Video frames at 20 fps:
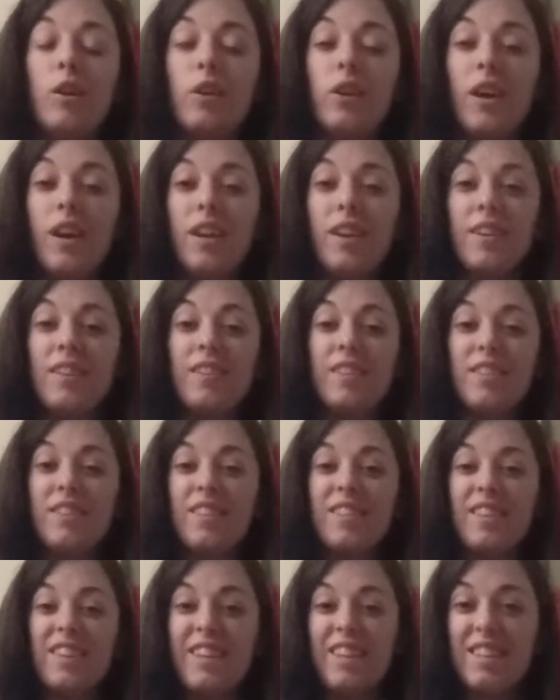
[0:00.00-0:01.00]
Okay,
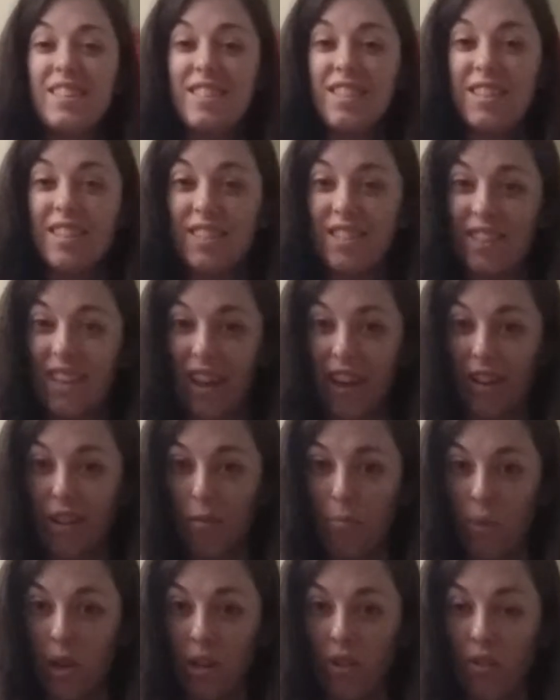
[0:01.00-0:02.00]
easy as that.
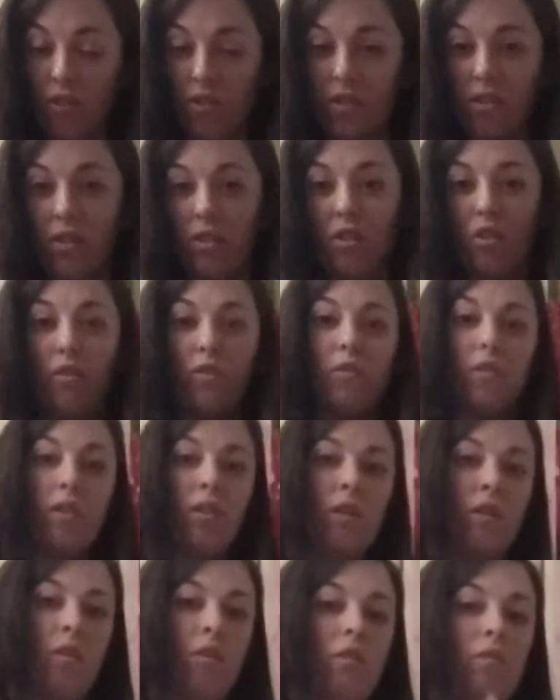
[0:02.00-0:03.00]
You may notice that you're
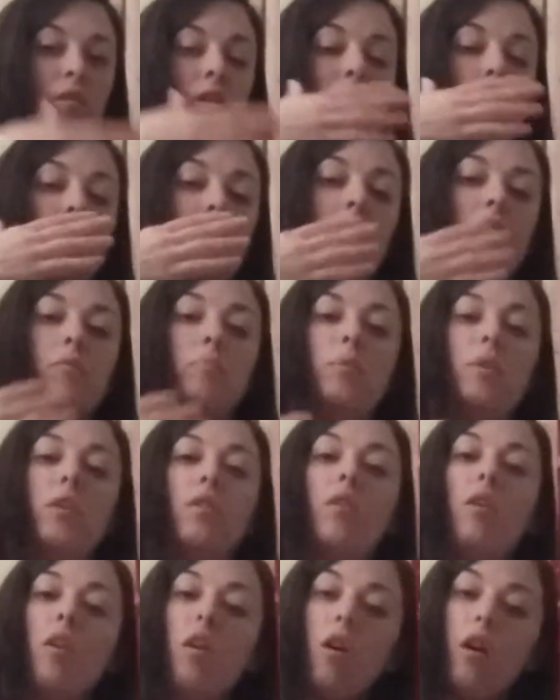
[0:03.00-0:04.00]
feeling already a little bit
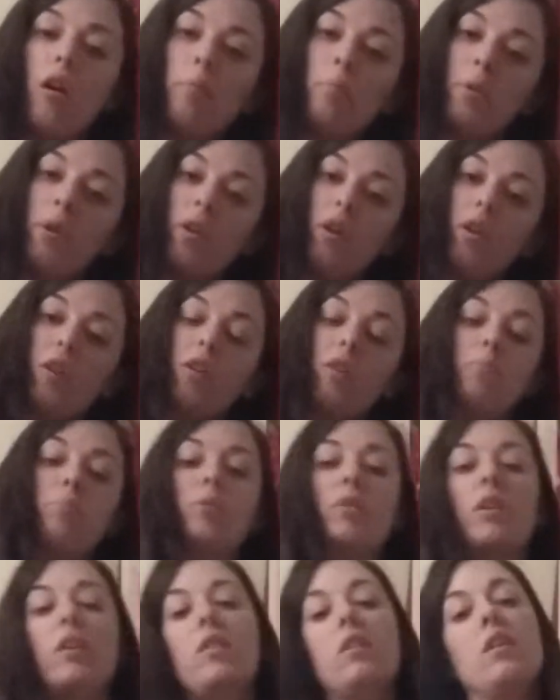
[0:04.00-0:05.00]
calmer. Your
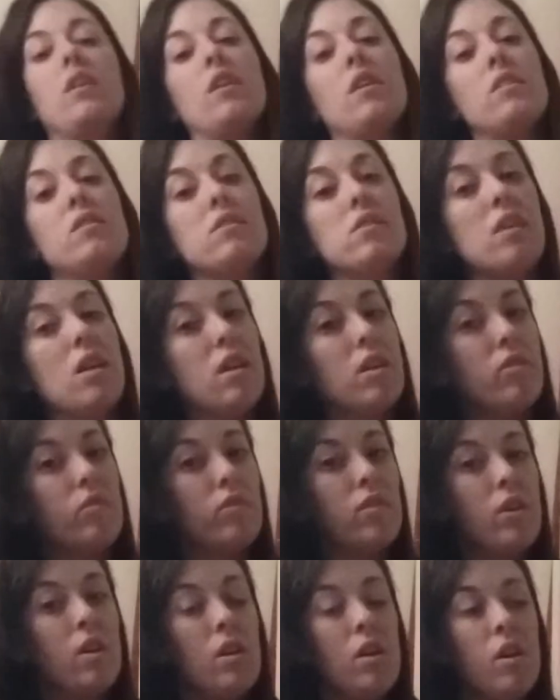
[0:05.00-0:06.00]
breathing has kind of
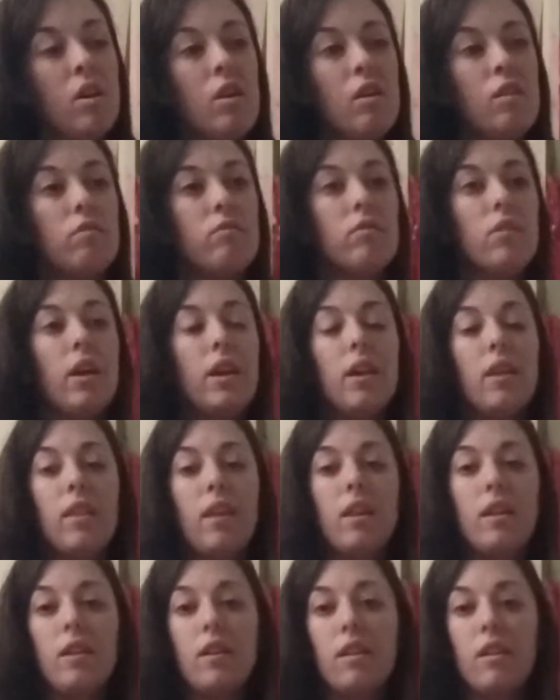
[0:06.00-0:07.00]

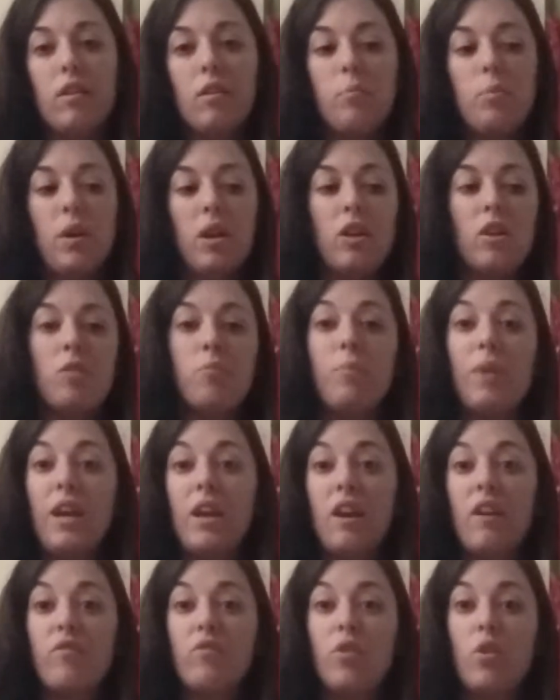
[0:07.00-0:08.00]
regulated a little bit. You
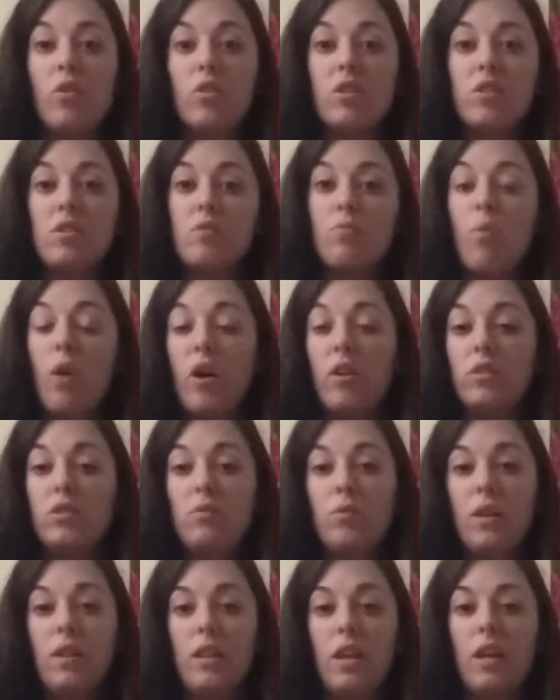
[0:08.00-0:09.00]
may have noticed while
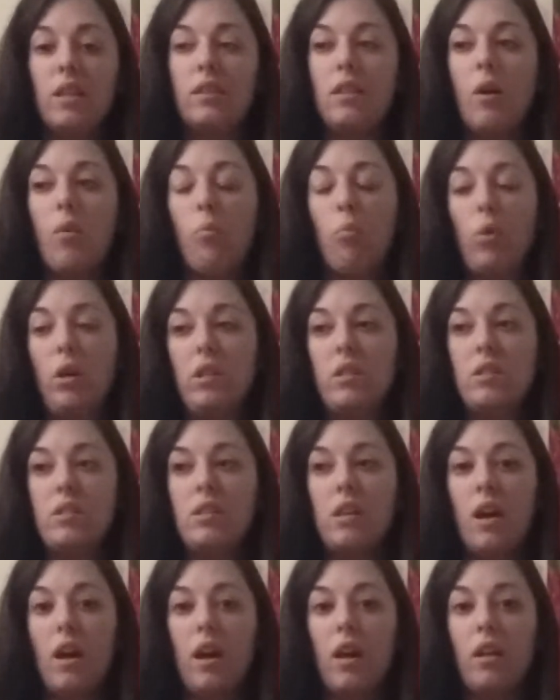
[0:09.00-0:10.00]
doing that one
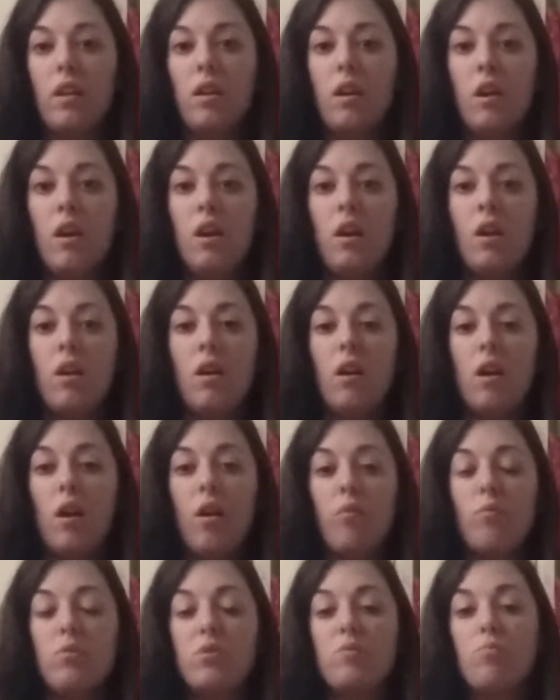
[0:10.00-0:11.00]
side
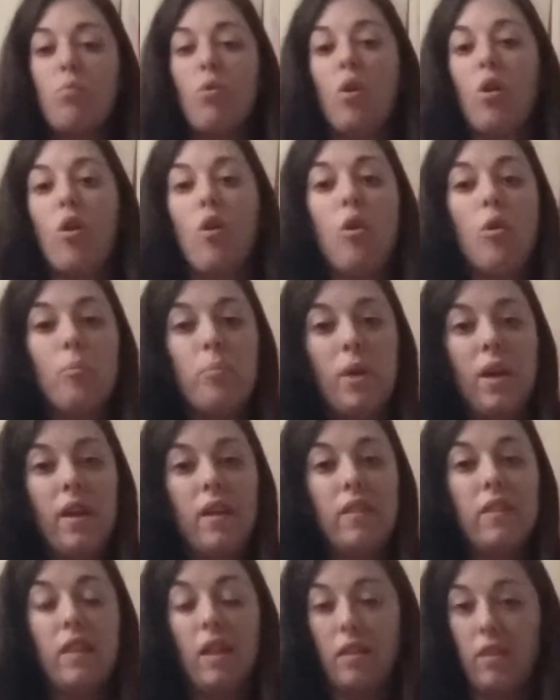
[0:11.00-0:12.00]
was more
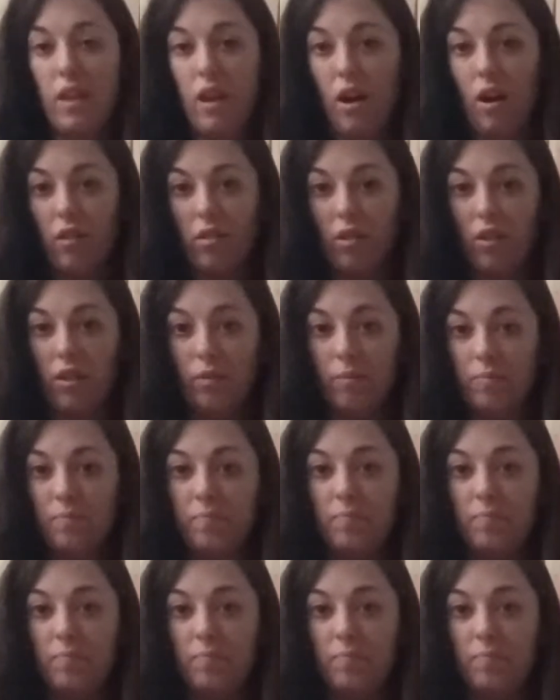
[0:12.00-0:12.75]
open than the other.